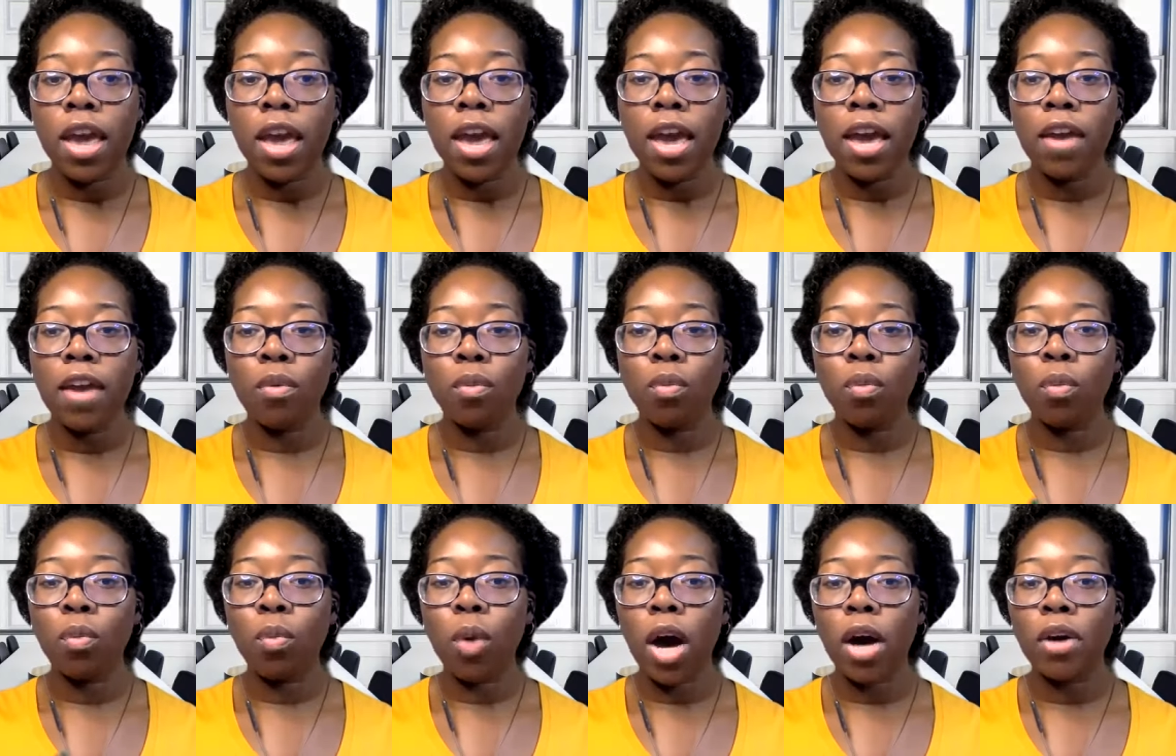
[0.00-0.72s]
and
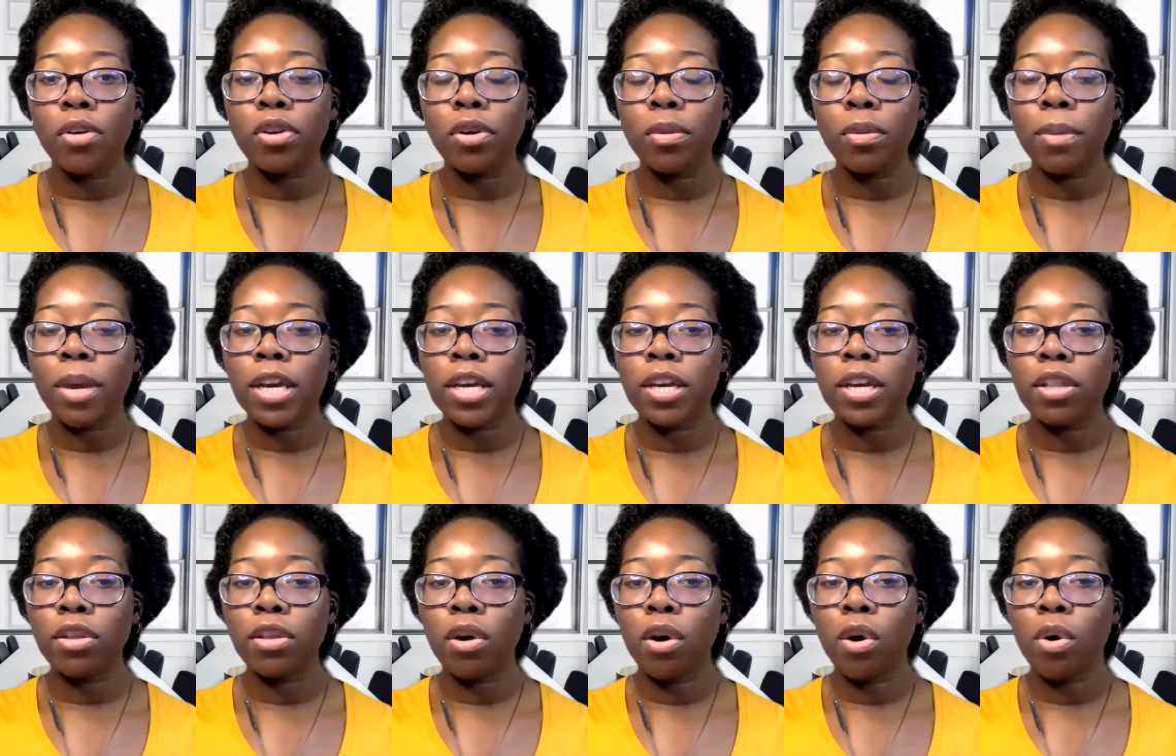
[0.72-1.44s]
while you're
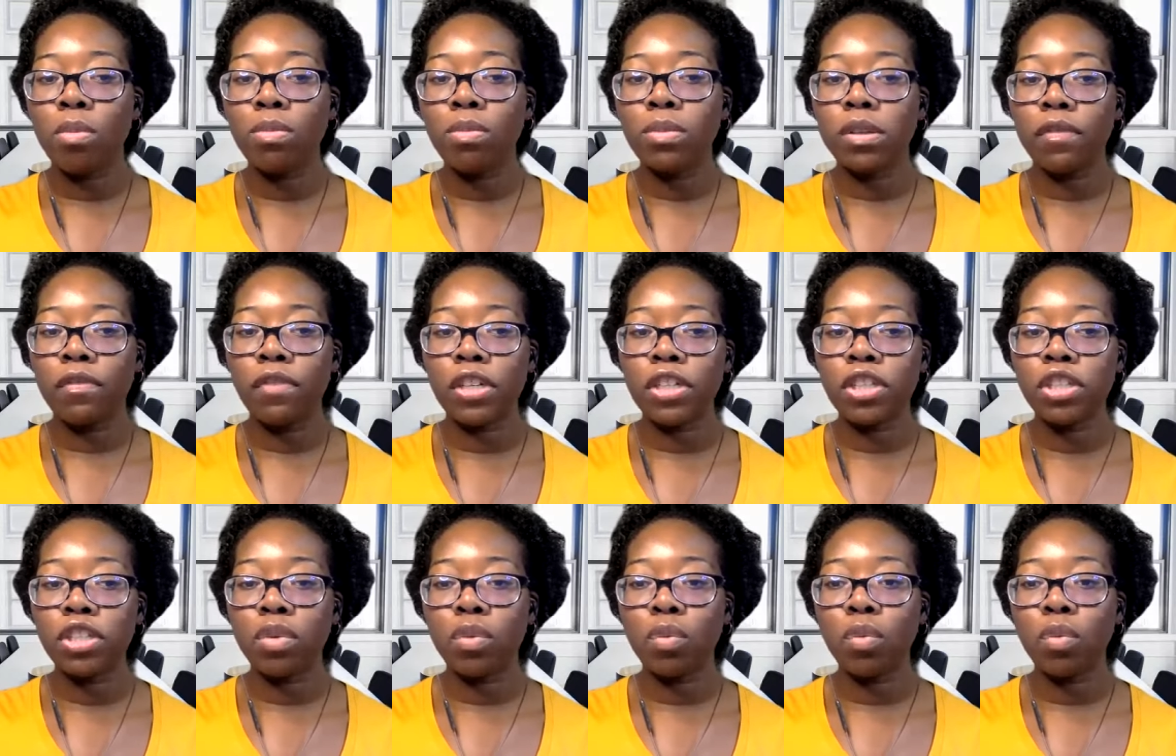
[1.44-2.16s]
making the homes
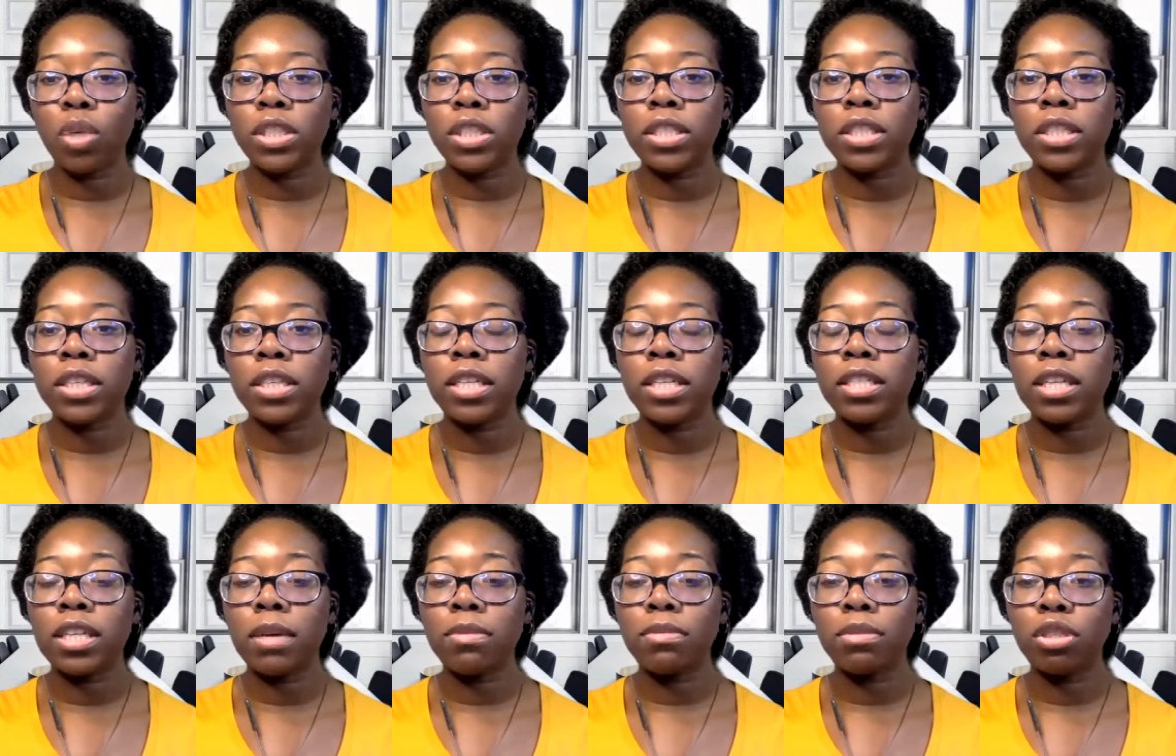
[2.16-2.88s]
efficient once it
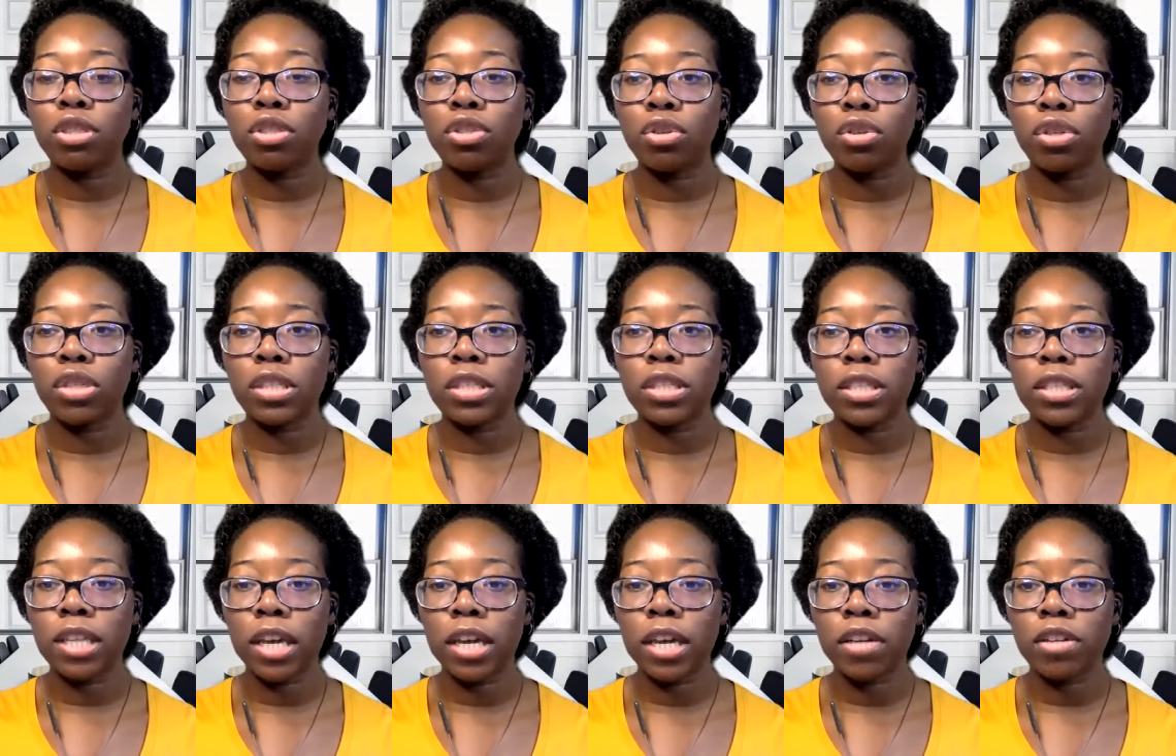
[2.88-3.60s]
gets up to certain
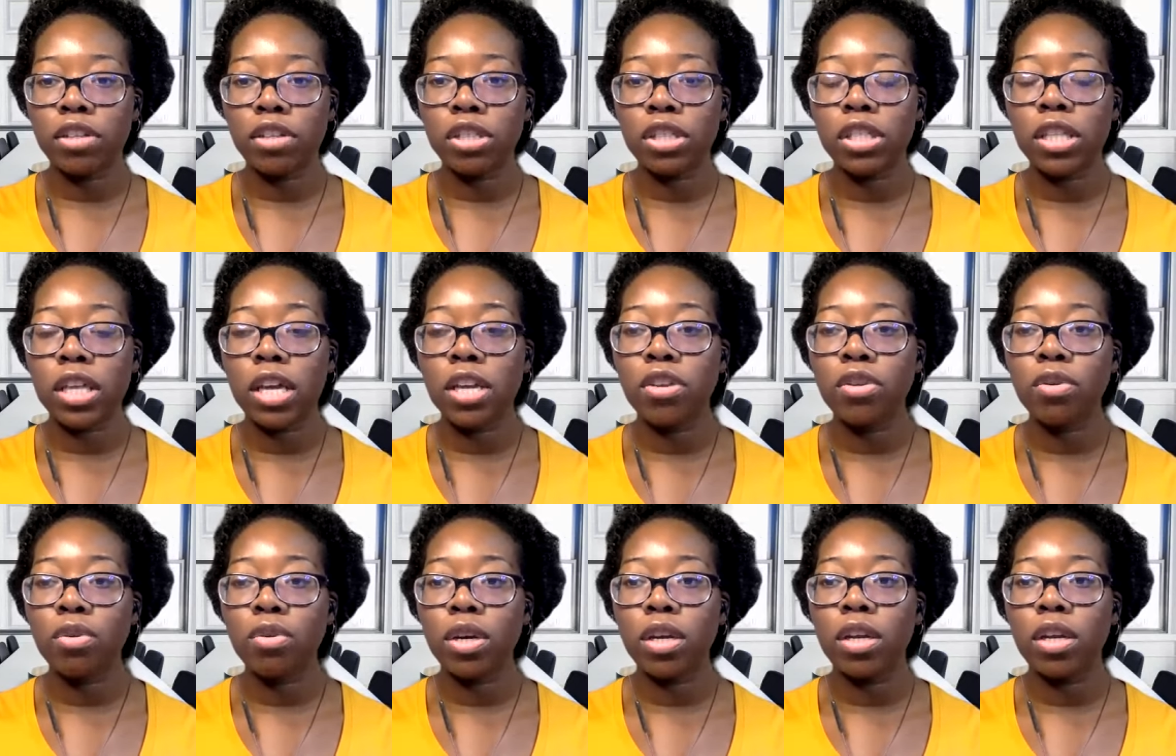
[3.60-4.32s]
standards then
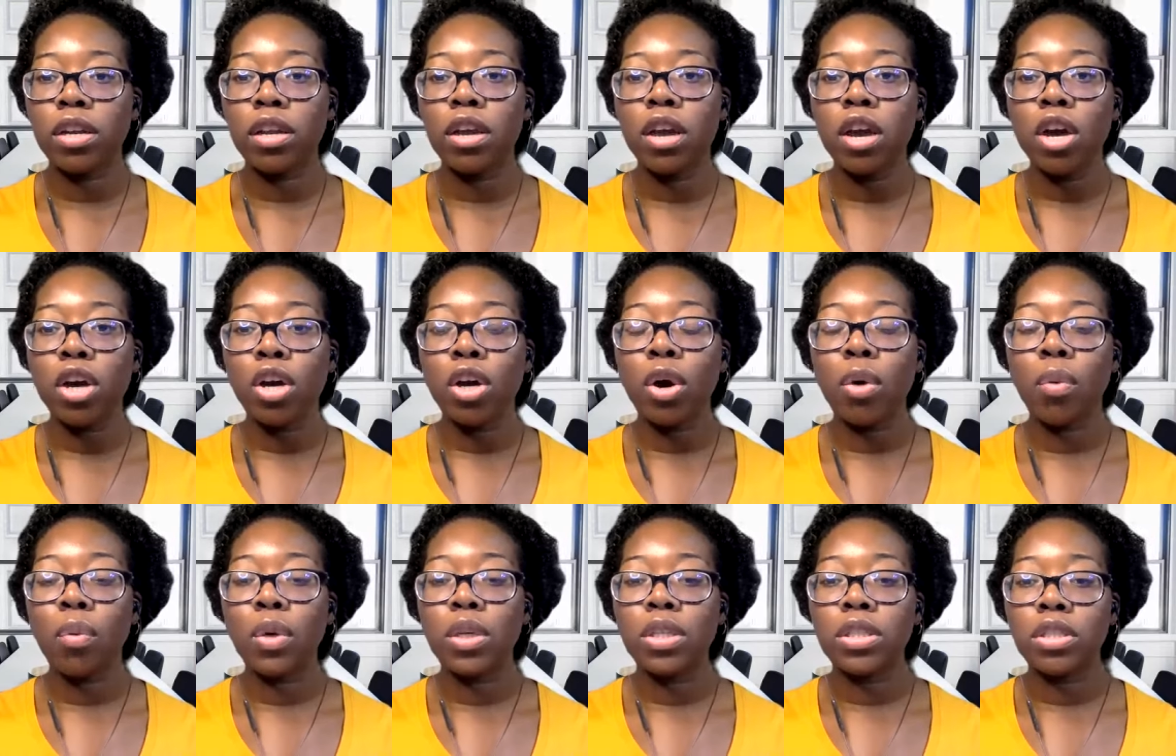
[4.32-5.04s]
you could
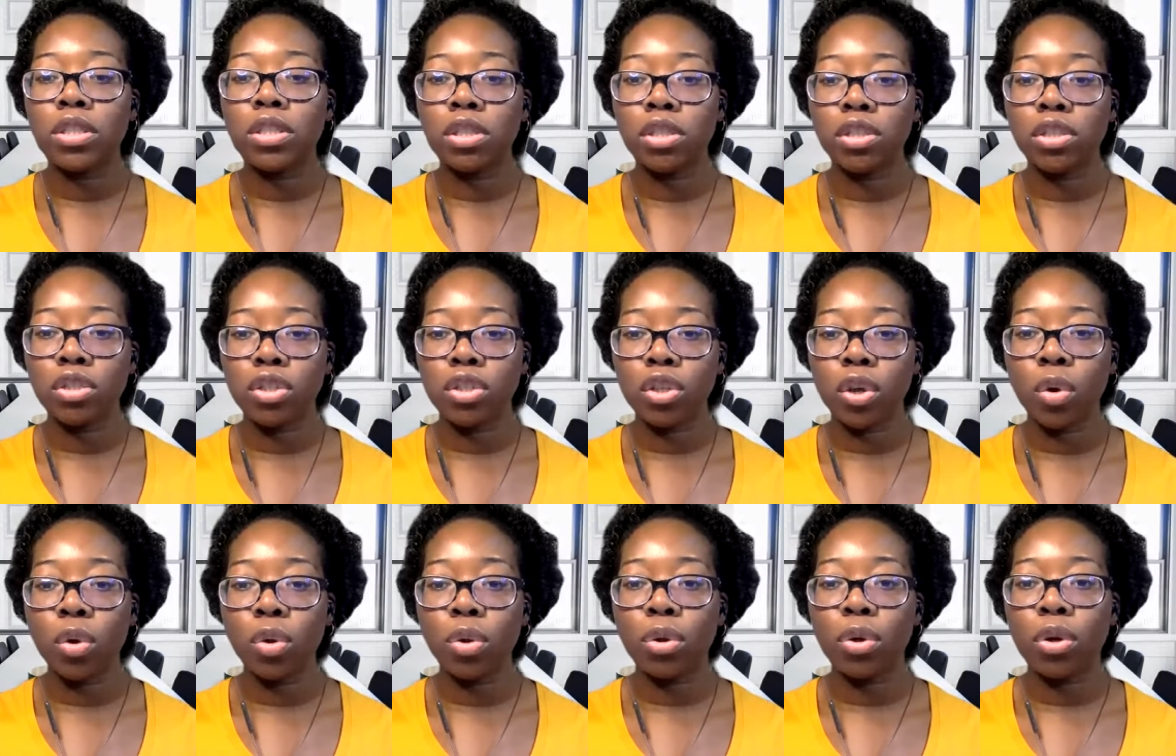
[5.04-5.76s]
go into the
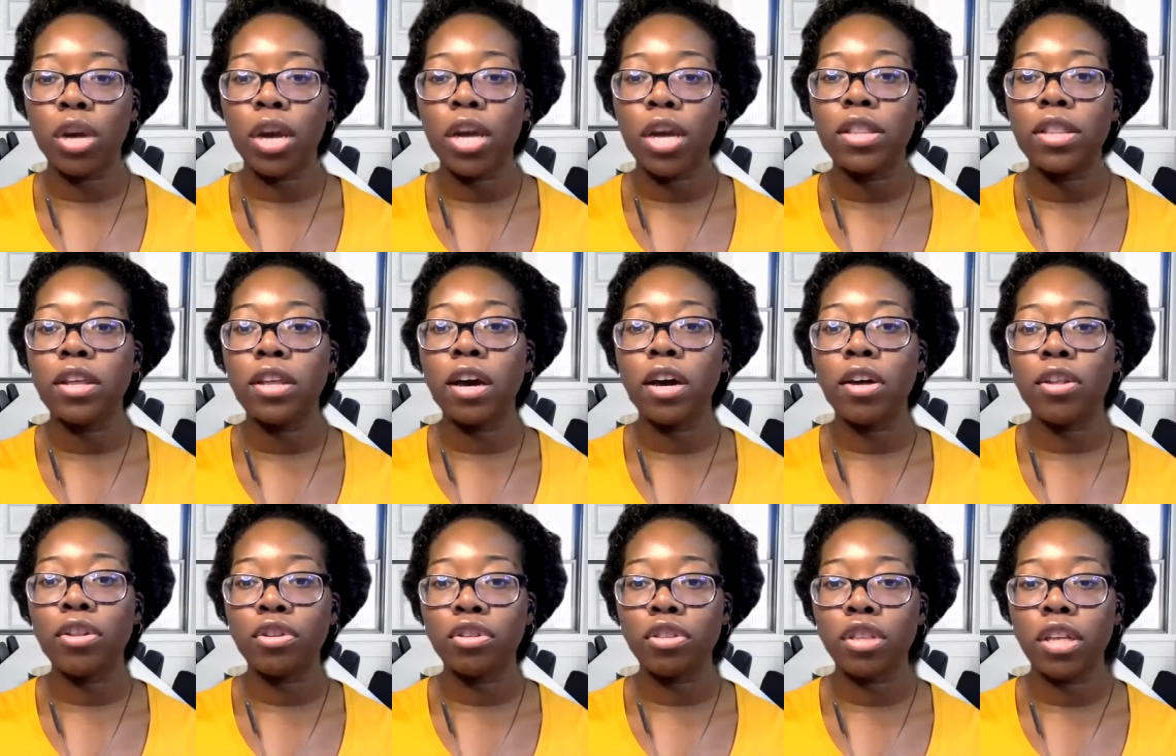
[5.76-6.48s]
solar and the
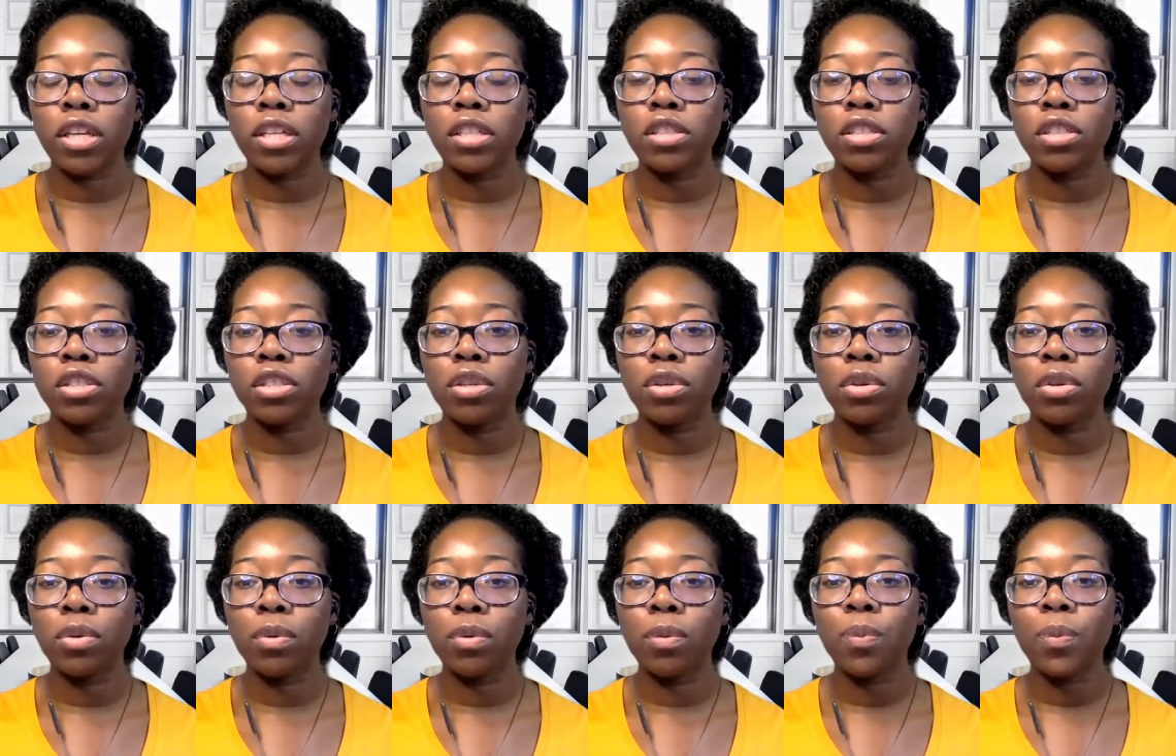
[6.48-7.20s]
other things
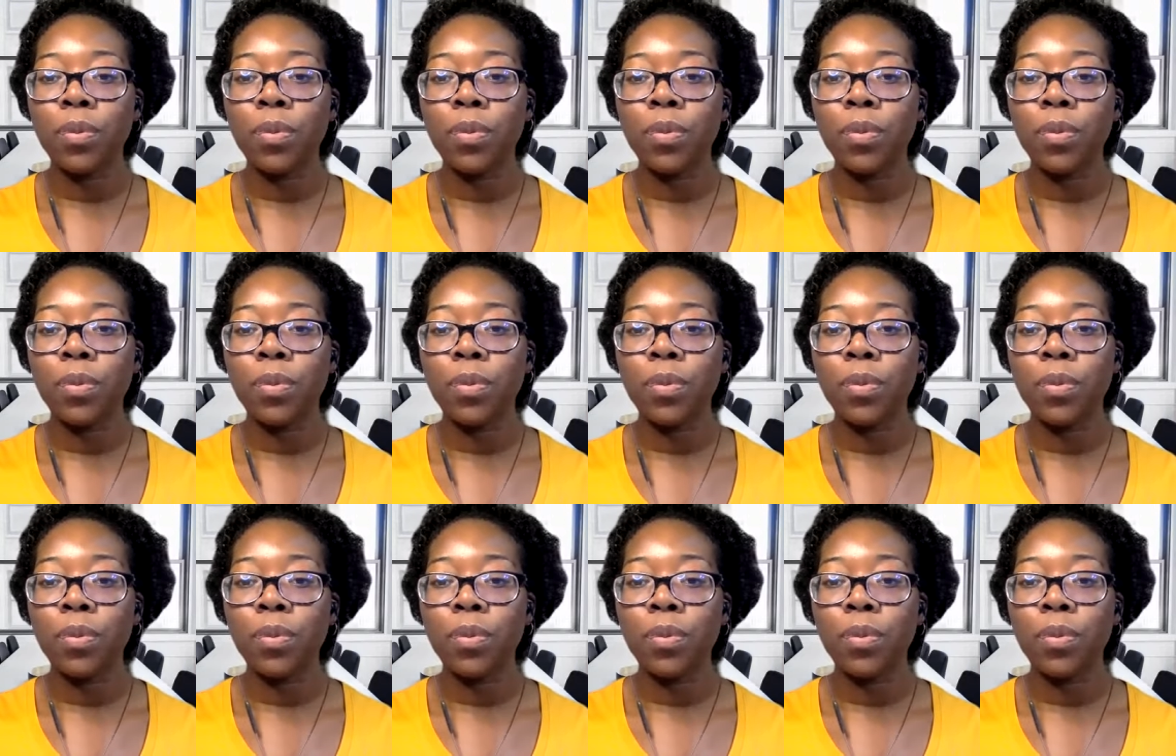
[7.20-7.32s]
to